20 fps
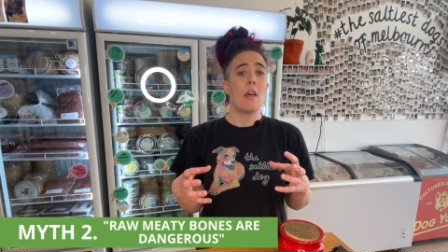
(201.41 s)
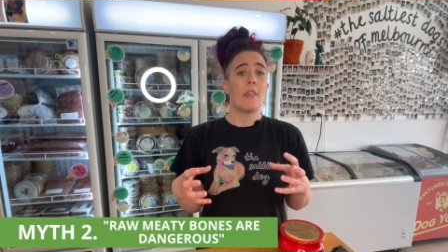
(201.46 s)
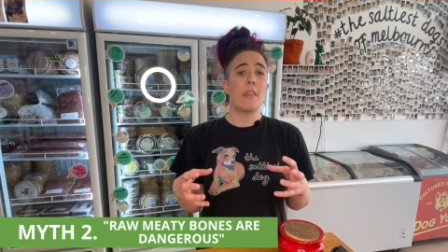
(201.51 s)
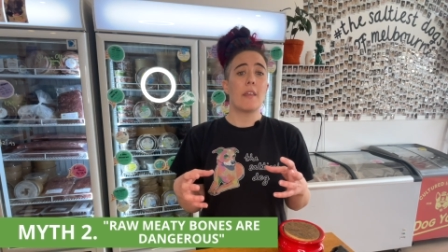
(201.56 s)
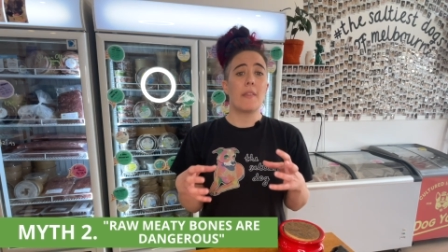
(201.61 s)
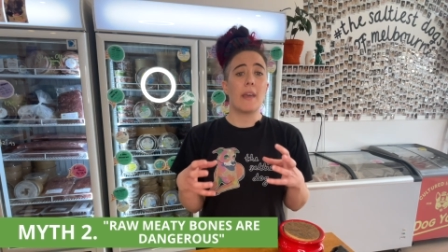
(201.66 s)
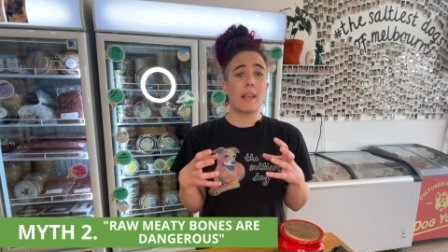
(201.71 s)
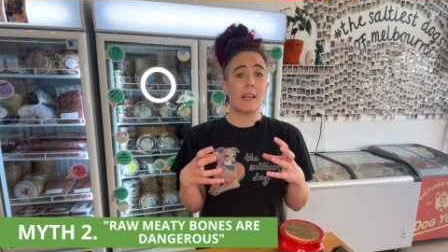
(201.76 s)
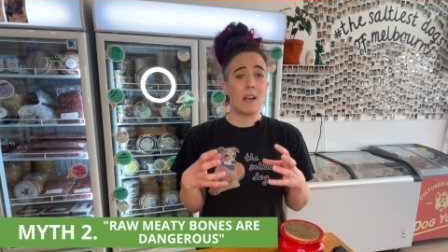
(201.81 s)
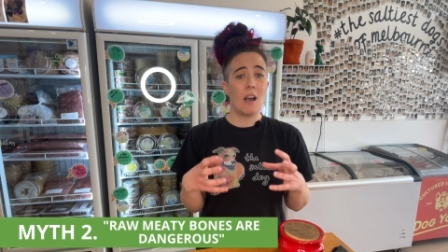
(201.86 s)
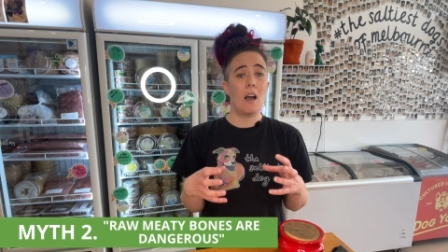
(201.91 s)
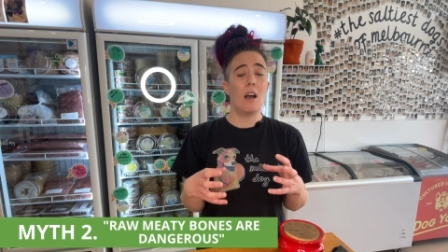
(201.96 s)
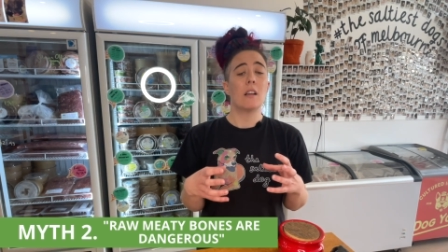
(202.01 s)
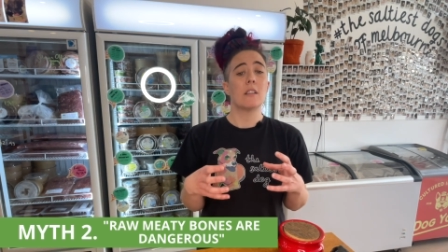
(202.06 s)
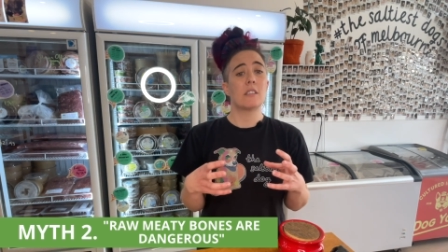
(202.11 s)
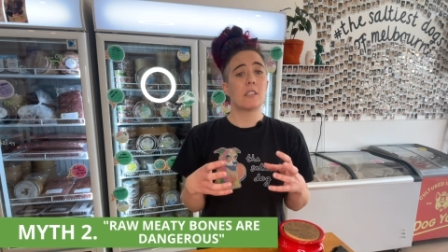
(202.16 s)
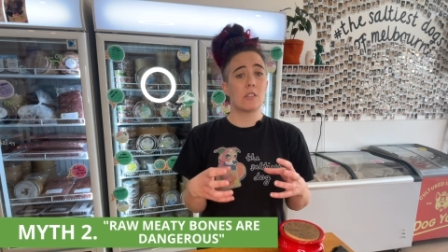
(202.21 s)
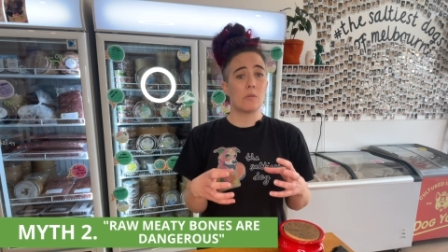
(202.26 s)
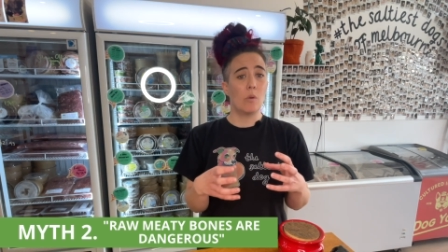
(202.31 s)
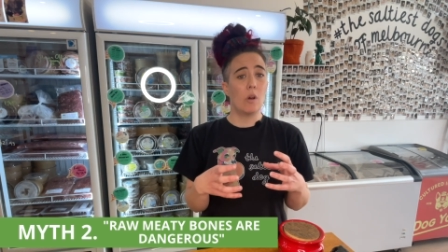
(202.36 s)
that they
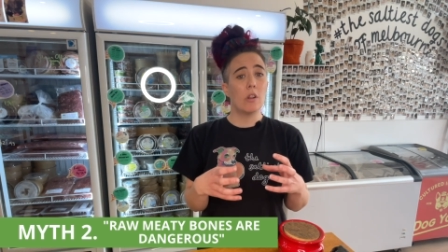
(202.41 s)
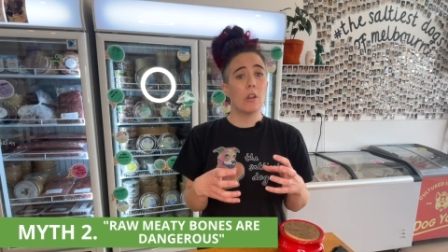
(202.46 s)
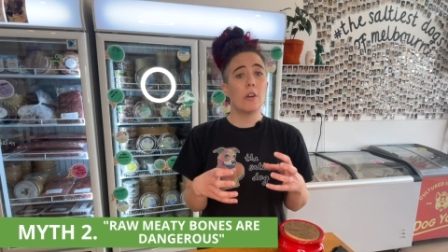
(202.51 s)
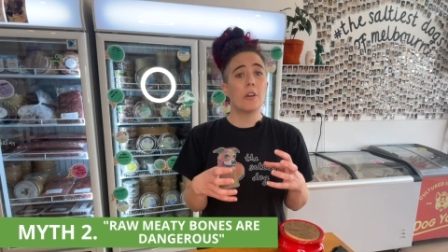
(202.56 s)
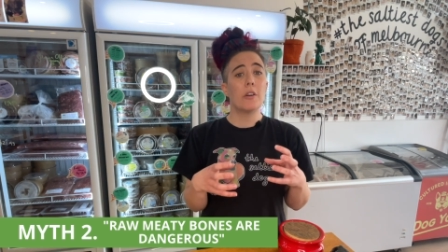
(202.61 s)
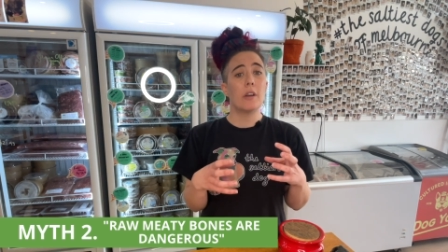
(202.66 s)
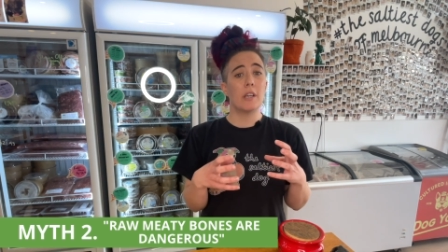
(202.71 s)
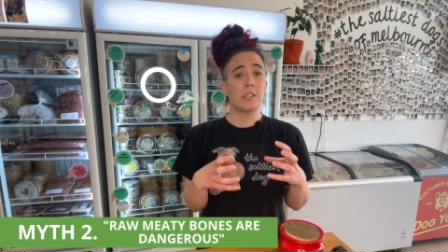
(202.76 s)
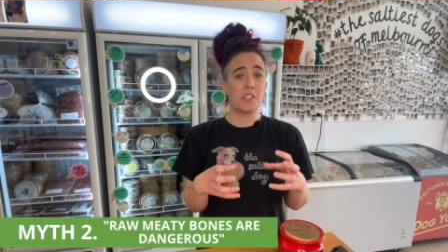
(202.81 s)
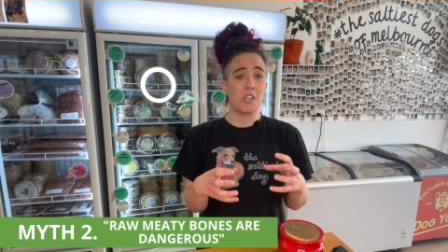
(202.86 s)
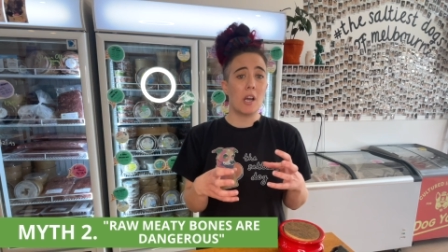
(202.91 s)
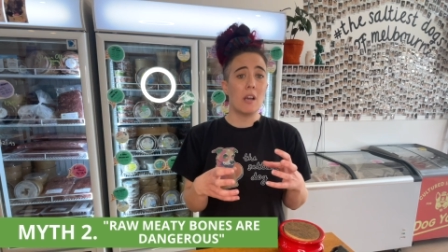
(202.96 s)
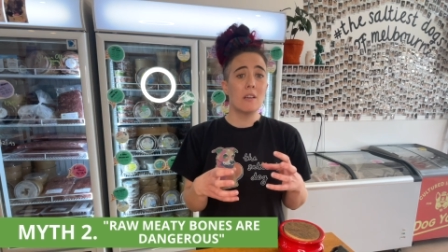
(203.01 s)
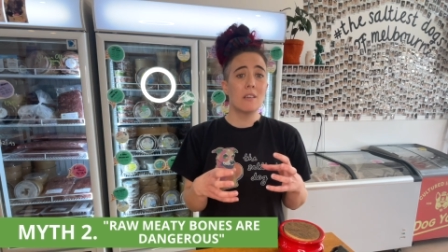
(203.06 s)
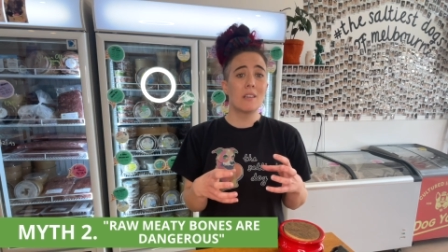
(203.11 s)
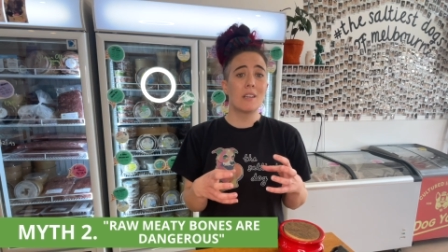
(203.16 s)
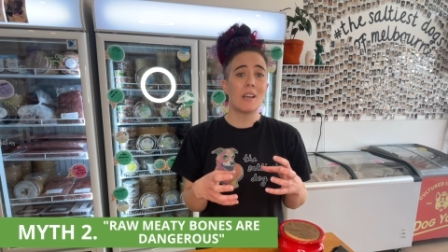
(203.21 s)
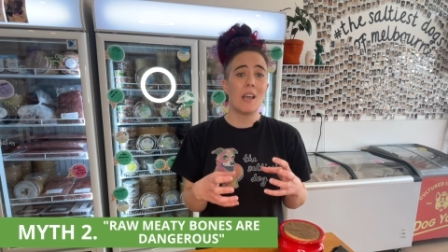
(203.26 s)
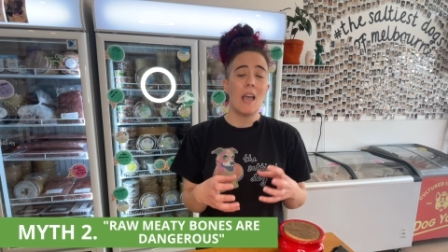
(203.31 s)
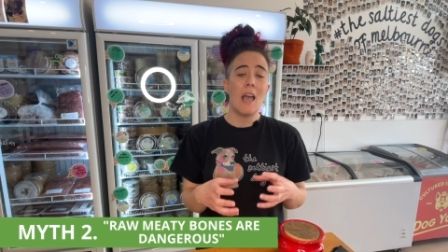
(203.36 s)
can't swallow a
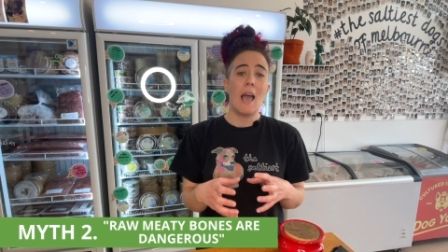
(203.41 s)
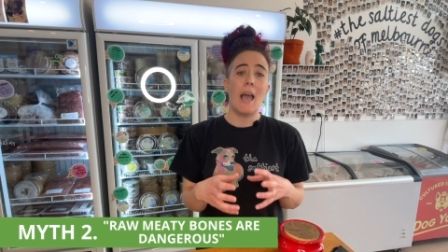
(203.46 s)
chunk.